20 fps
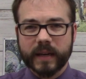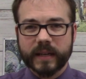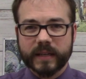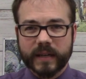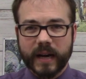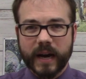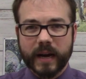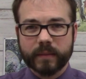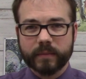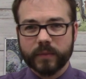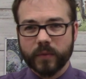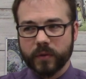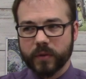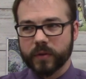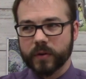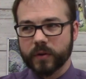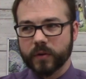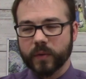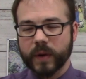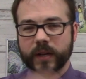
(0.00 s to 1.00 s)
time,
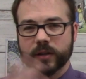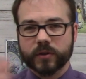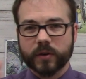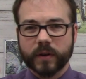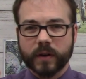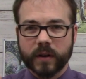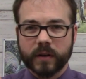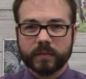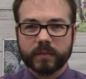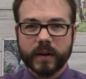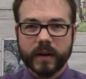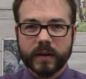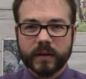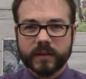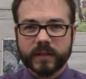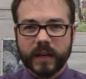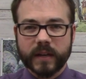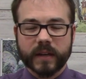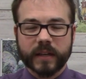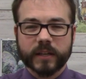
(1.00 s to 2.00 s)
whether the Greeks are going to
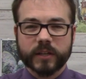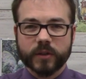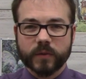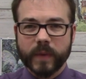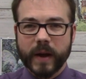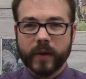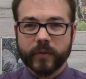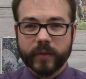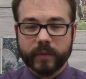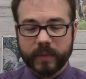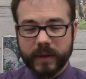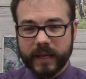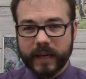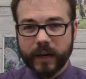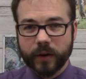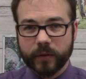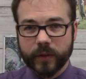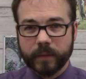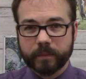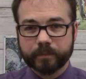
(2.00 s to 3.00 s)
suddenly surround them and
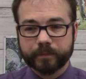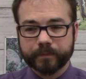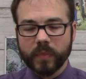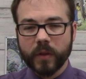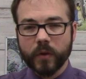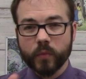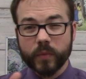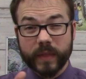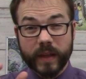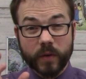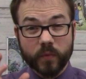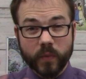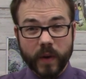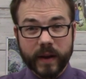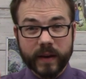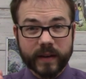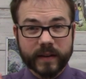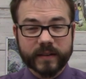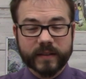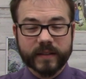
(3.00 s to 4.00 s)
kill them. When they
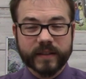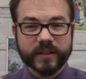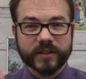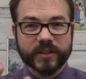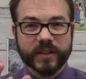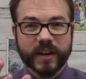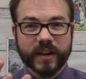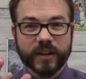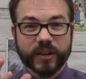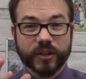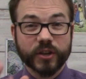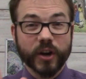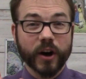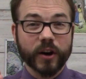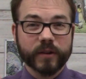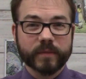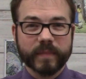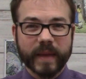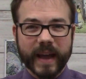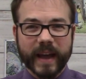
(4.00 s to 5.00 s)
run into this
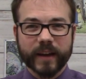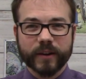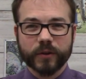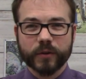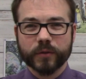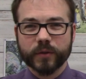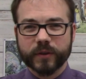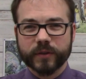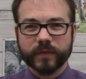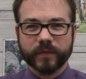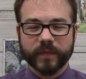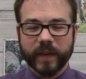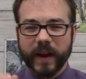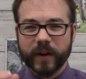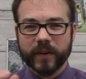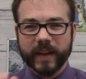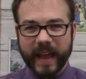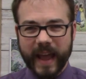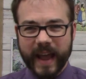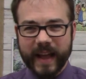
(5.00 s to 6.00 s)
young man who looks
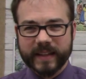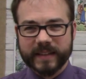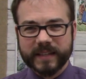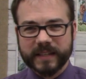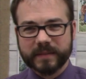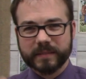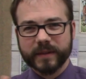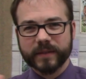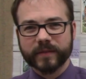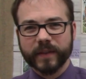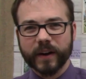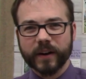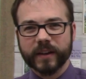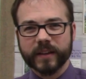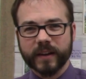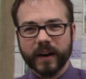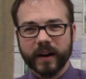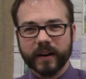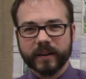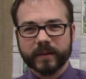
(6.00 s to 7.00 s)
very handsome and very
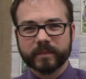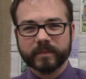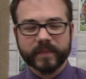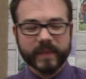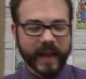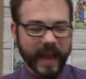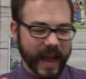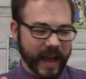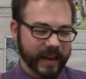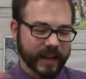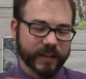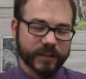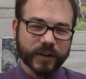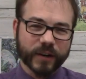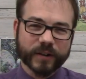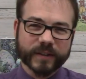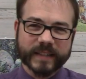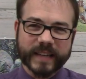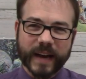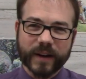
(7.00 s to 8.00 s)
young, and it
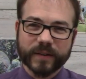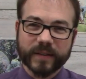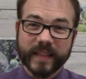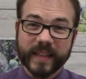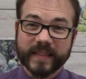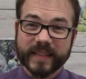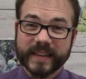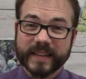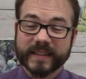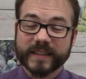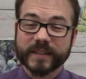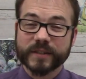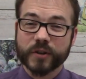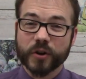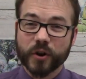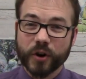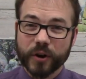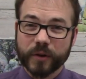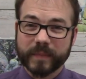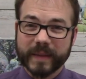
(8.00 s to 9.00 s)
turns out that this is
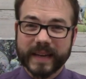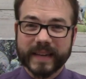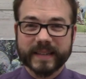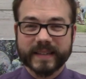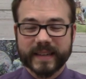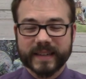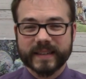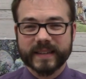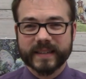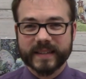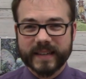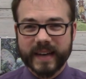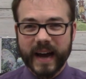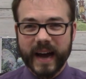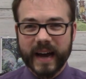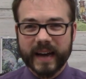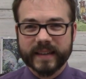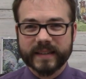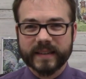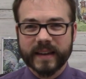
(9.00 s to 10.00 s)
Hermes in disguise.